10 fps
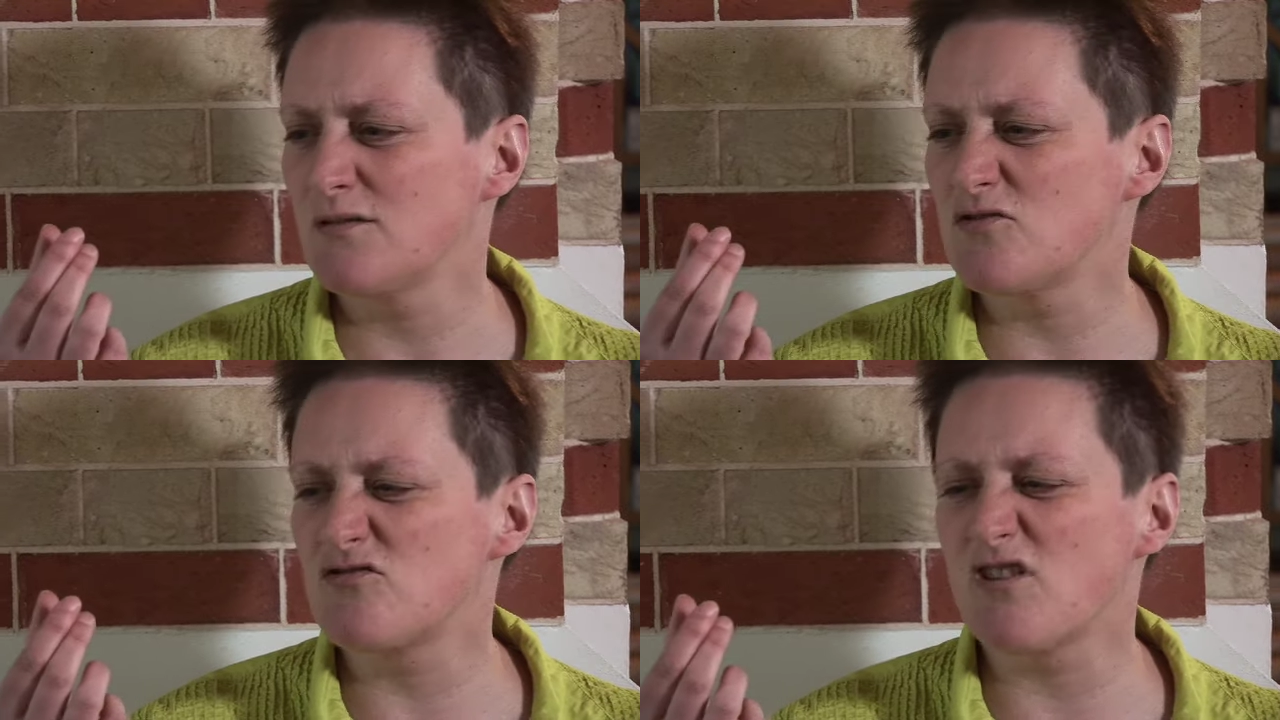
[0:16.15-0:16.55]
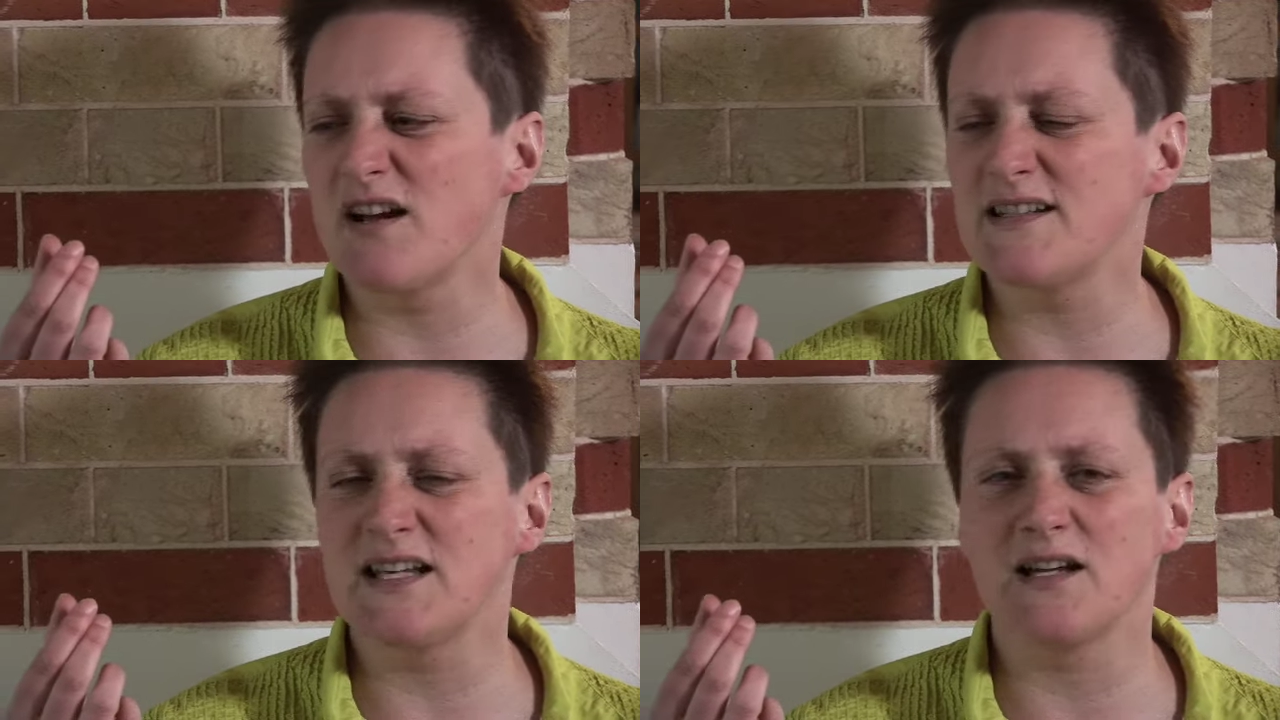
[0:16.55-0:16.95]

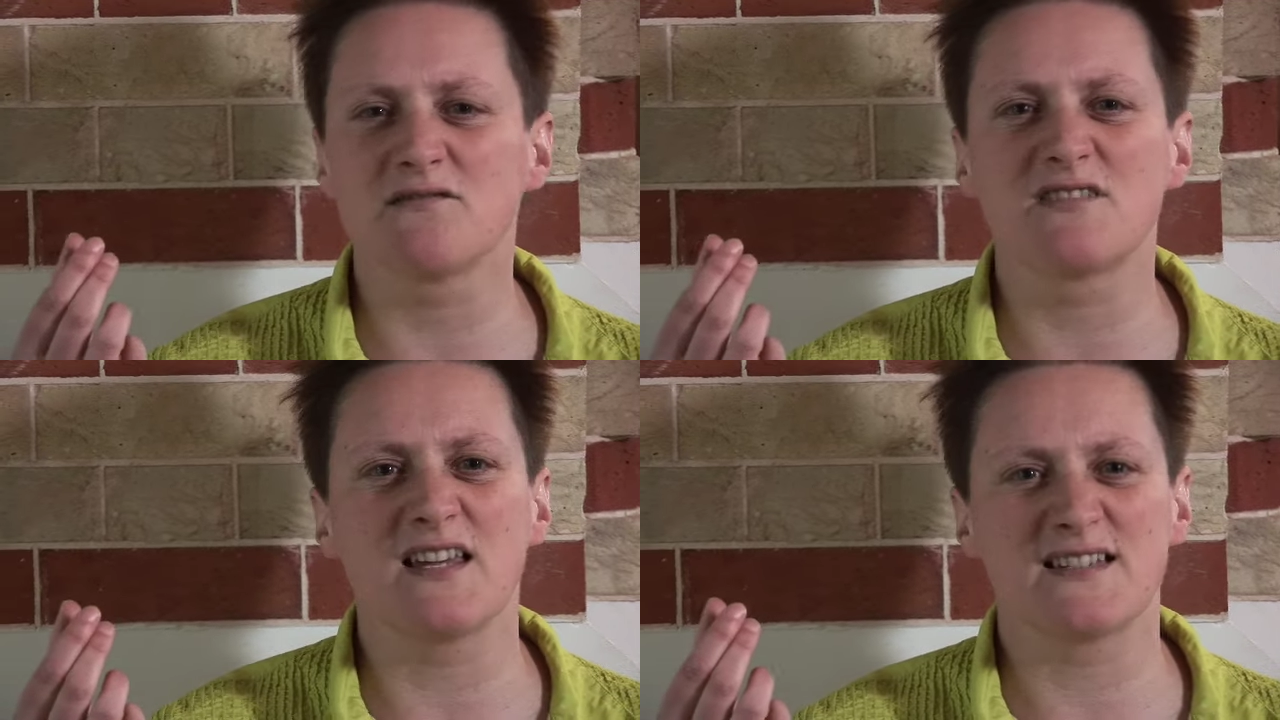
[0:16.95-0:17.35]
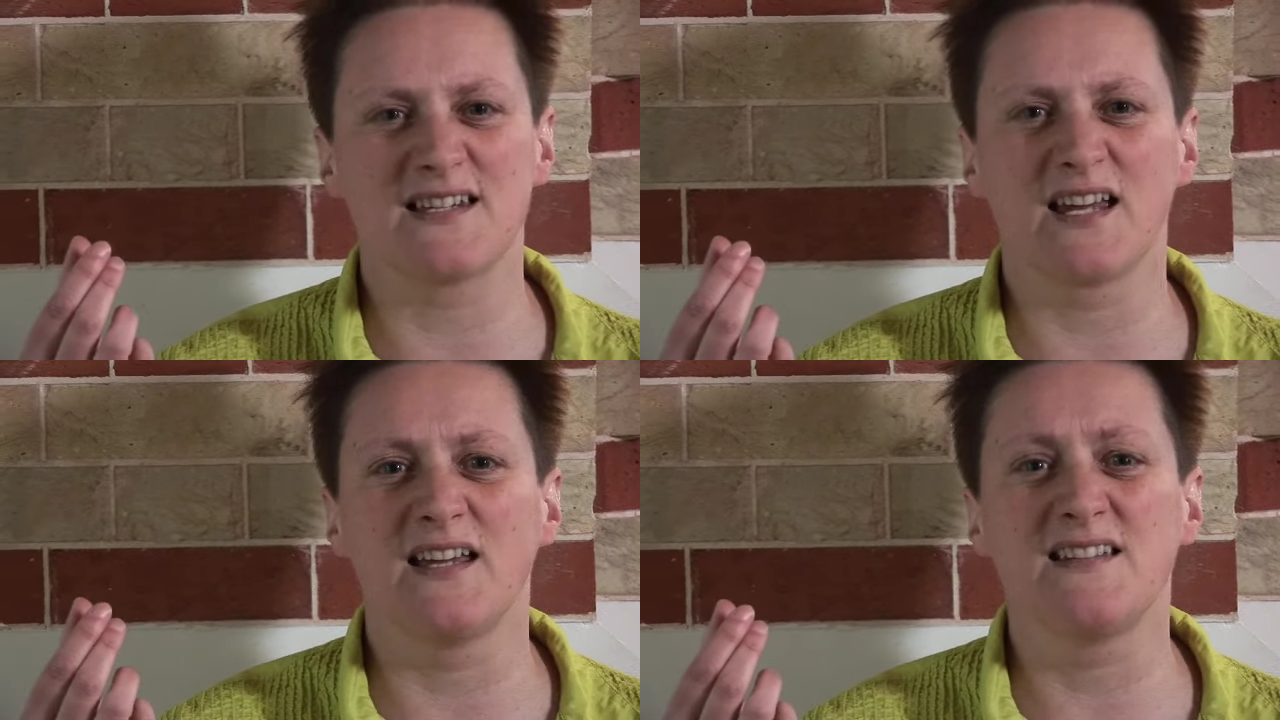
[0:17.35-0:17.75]
dried out,
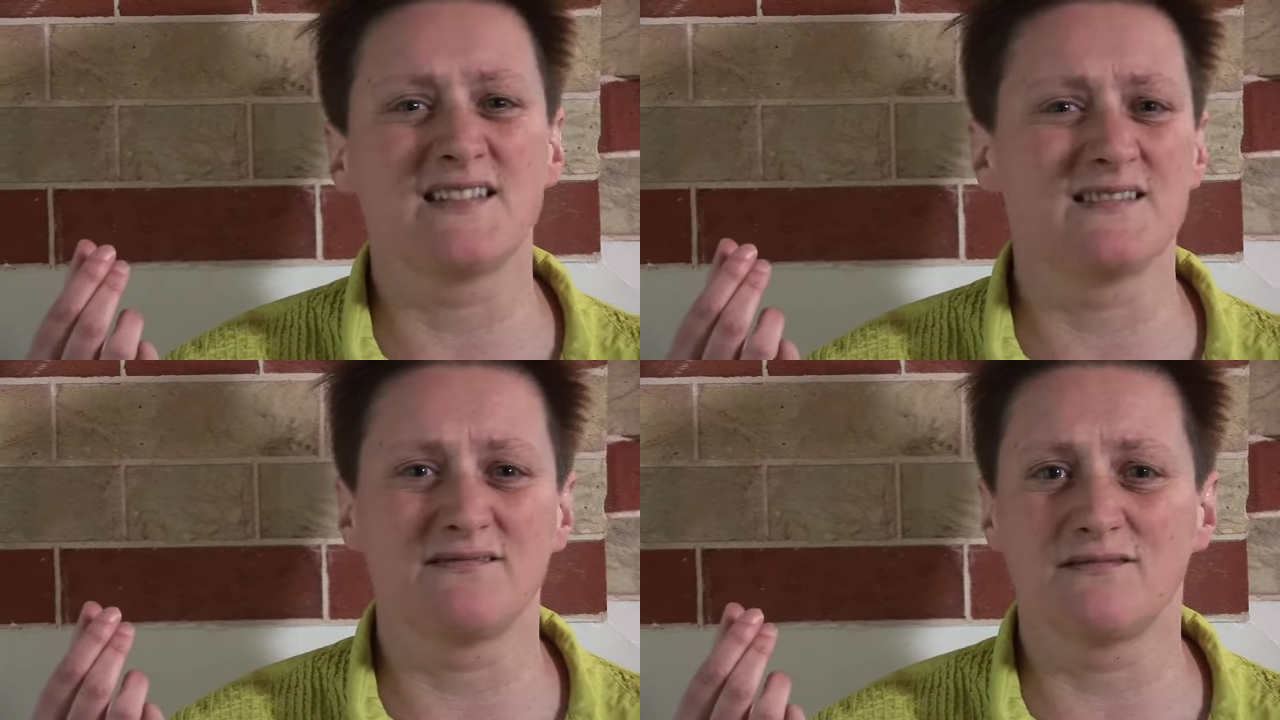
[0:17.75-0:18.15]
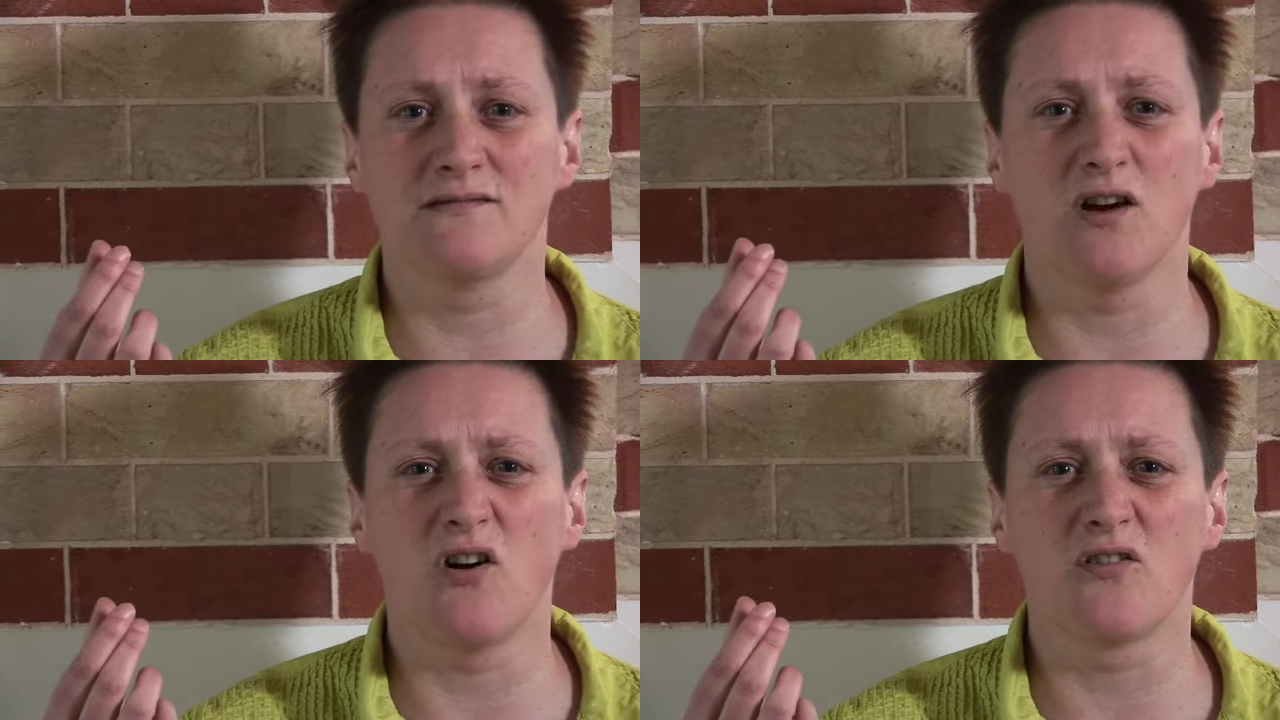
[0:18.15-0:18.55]
desiccated and
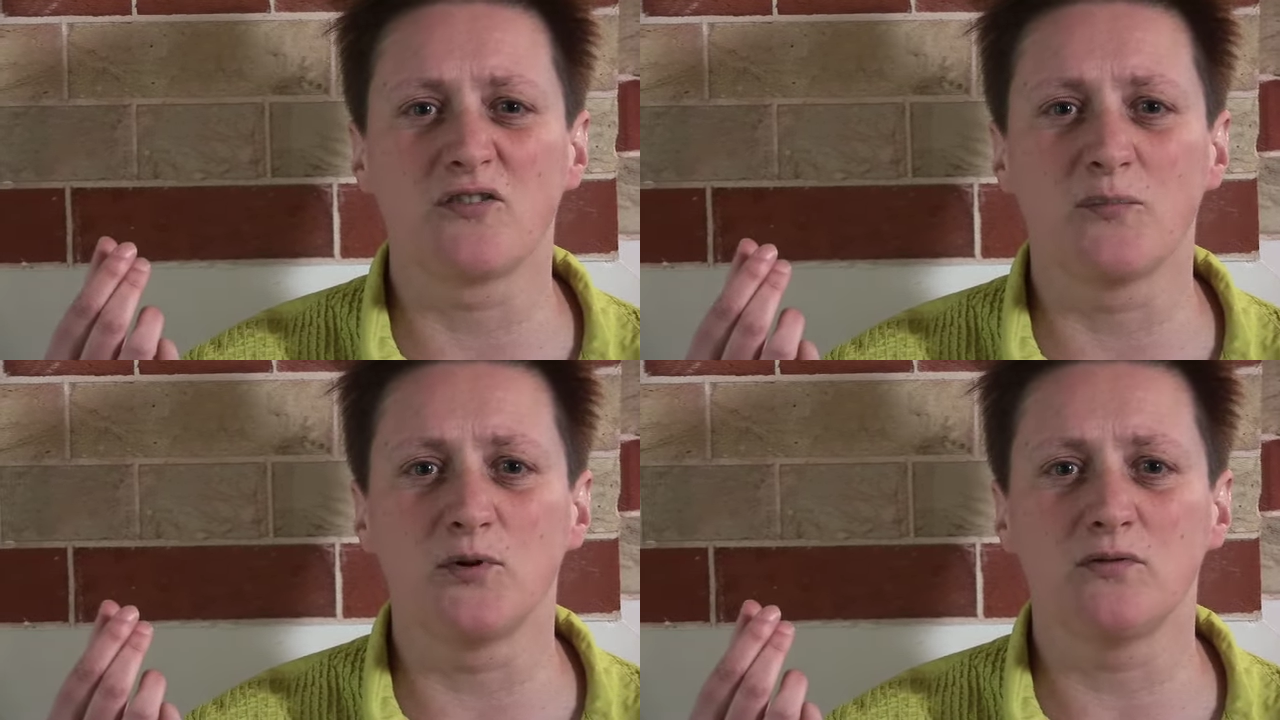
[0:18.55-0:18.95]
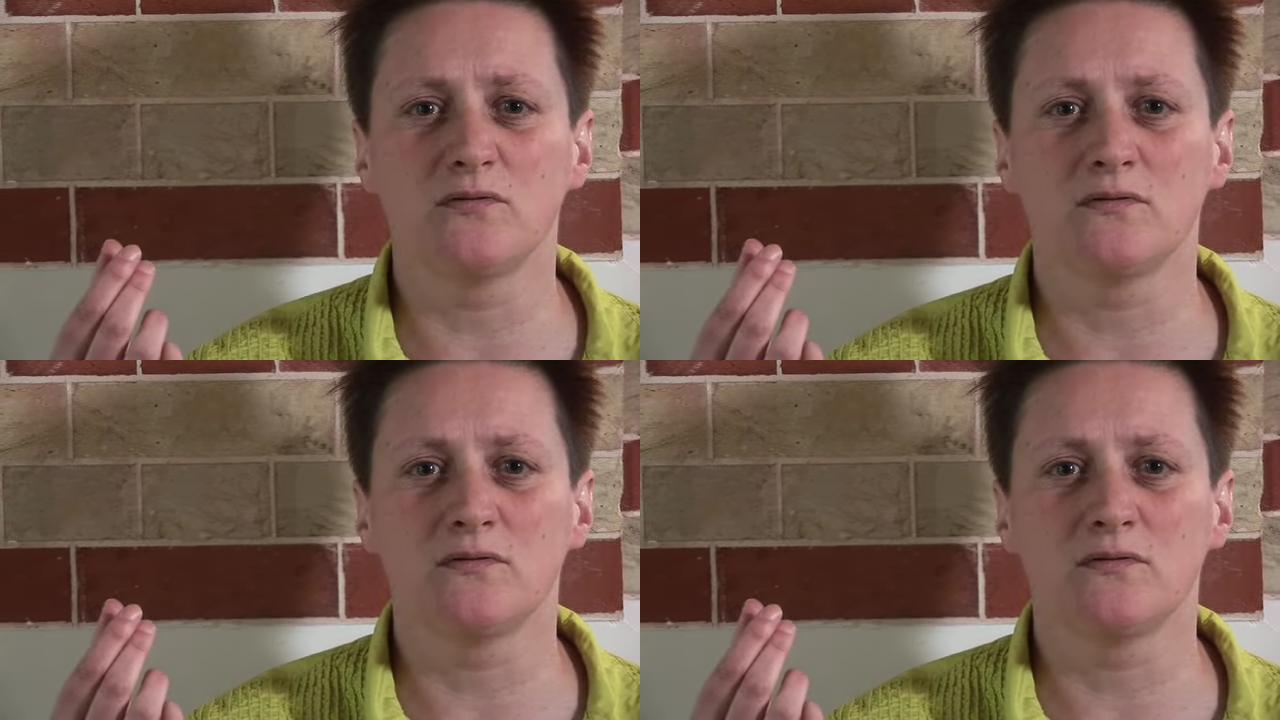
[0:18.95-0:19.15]
horrible.